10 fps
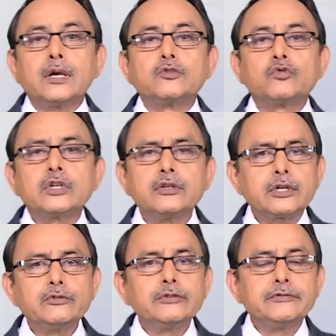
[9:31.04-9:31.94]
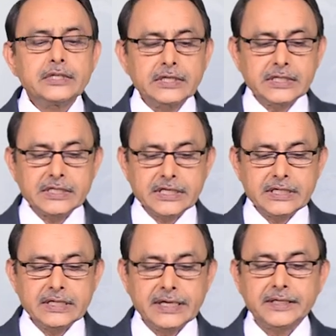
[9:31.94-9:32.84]
To conclude, we can
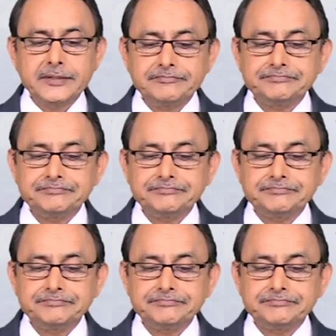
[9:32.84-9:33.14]
say that